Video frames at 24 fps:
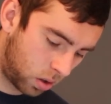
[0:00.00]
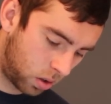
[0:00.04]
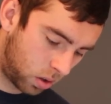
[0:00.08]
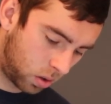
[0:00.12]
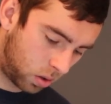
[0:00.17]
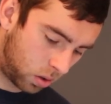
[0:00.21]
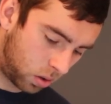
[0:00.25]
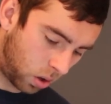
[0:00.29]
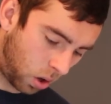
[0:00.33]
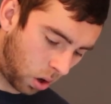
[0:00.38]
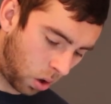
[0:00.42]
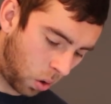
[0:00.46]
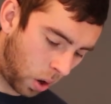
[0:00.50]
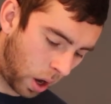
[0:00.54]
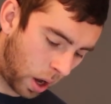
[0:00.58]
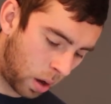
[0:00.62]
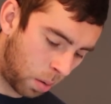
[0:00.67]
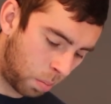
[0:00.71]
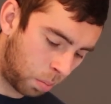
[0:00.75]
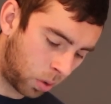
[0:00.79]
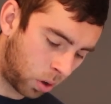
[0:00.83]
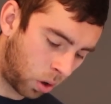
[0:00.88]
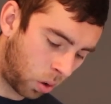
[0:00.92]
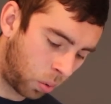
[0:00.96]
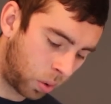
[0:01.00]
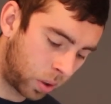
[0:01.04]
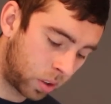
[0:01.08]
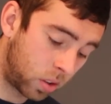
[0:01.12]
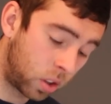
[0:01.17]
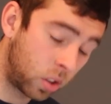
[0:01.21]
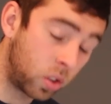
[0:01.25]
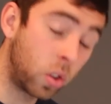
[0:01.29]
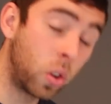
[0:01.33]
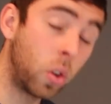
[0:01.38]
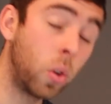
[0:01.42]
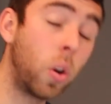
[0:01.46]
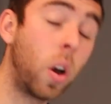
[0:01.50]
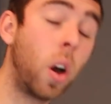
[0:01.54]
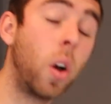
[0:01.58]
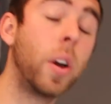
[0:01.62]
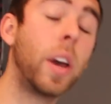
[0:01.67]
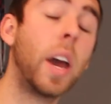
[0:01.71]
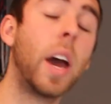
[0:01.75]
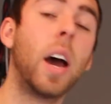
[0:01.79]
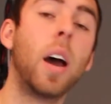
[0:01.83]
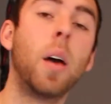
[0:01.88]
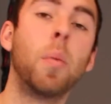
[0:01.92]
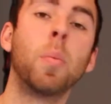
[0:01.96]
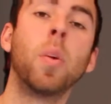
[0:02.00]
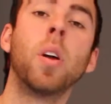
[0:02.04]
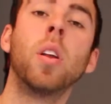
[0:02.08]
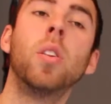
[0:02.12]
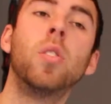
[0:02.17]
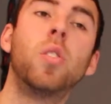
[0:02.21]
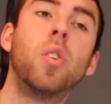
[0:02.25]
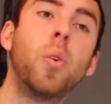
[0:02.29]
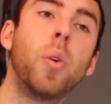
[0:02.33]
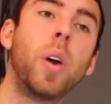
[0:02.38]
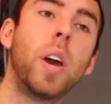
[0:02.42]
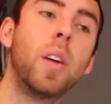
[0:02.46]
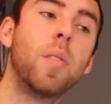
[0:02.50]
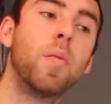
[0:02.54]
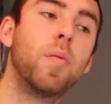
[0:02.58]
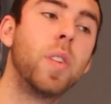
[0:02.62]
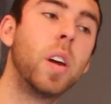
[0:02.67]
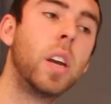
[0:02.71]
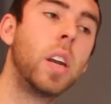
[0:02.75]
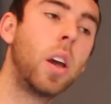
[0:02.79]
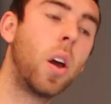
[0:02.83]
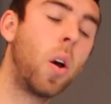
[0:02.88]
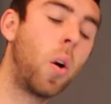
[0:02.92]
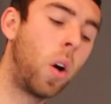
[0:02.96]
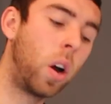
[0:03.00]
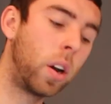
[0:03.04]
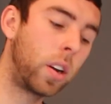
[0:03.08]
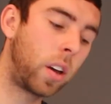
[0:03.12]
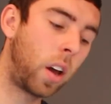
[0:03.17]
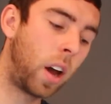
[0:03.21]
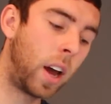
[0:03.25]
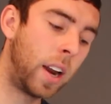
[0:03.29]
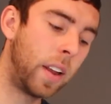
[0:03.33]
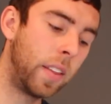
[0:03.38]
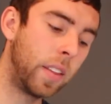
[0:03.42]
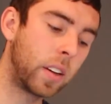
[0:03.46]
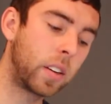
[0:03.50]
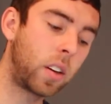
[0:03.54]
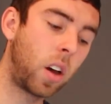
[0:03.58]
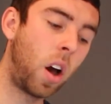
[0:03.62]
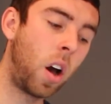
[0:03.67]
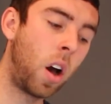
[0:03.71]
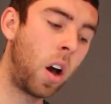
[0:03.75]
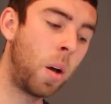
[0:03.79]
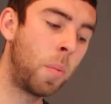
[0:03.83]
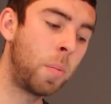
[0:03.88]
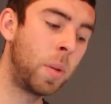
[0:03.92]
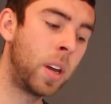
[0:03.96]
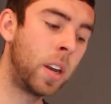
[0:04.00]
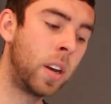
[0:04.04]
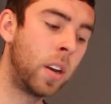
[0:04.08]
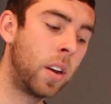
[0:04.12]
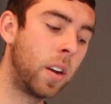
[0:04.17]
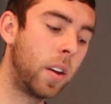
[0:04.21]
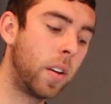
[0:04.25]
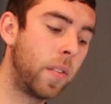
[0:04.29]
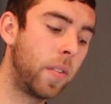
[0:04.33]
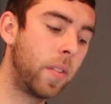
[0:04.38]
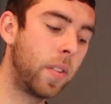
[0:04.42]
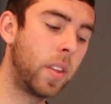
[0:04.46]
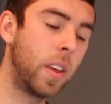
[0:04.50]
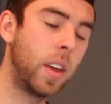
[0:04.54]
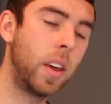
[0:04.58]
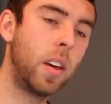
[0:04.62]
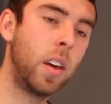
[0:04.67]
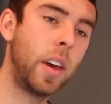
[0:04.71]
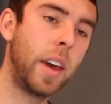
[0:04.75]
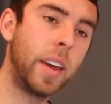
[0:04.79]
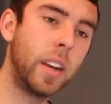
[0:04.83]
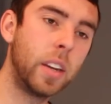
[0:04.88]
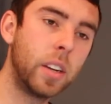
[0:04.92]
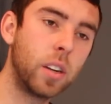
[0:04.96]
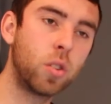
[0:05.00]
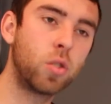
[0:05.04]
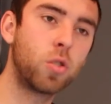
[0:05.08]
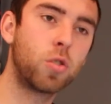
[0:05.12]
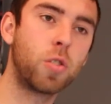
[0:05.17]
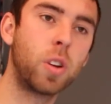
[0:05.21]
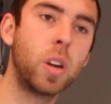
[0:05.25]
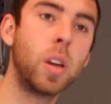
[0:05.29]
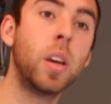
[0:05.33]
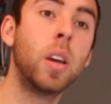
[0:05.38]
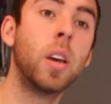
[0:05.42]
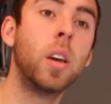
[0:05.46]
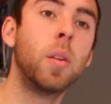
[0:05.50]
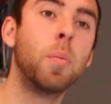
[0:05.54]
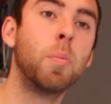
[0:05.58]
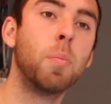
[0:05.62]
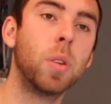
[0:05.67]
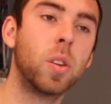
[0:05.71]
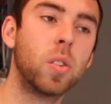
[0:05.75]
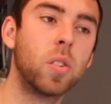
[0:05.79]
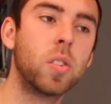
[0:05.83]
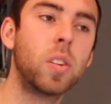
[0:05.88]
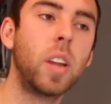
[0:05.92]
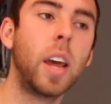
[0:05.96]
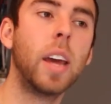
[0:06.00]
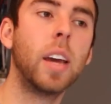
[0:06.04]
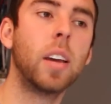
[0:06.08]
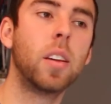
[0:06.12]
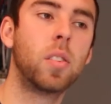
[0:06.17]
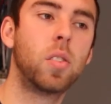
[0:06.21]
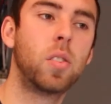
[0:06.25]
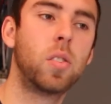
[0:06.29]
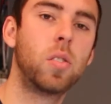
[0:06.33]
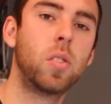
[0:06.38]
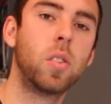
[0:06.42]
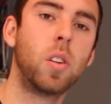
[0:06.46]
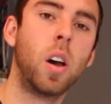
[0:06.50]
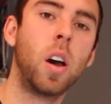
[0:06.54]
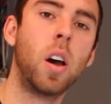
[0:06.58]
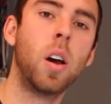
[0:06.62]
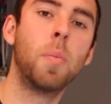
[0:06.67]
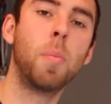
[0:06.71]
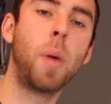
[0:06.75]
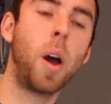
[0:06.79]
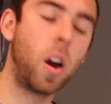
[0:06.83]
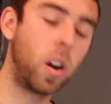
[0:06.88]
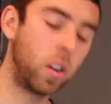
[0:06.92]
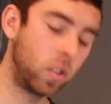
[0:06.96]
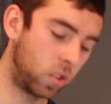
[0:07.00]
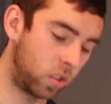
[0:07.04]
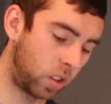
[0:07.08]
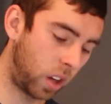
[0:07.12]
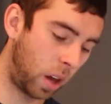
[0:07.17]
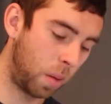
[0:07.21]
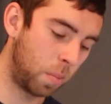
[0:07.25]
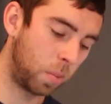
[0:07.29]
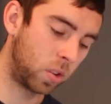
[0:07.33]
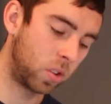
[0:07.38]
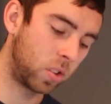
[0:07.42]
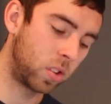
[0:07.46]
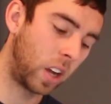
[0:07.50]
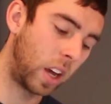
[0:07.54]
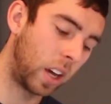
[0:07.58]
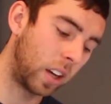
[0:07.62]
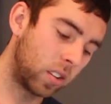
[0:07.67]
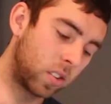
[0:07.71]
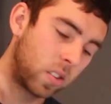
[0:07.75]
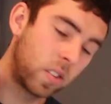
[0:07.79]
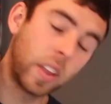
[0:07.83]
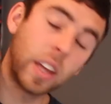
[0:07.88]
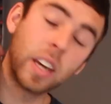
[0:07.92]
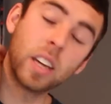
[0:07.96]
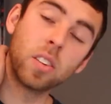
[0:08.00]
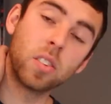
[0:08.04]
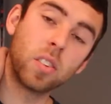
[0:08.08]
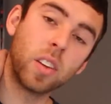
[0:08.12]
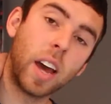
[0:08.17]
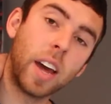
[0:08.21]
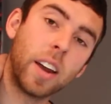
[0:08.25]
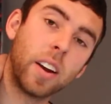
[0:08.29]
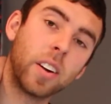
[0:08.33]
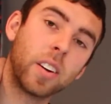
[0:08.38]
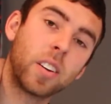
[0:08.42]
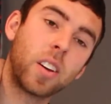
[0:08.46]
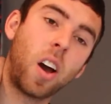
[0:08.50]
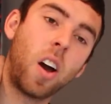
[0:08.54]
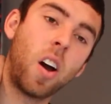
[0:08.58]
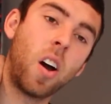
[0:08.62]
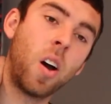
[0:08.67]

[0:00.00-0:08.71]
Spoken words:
So I'm going to do, I'm going to do a video on kind of the common industry mistakes, hardscape mistakes, things that are